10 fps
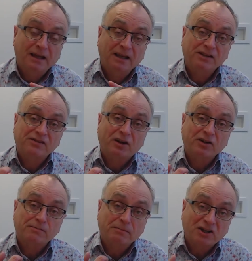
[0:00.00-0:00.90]
is
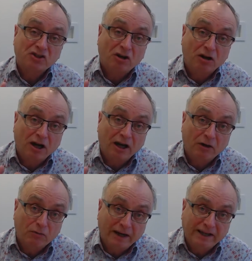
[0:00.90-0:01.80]
those much higher
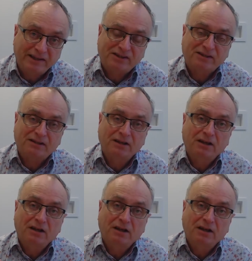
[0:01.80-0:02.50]
rates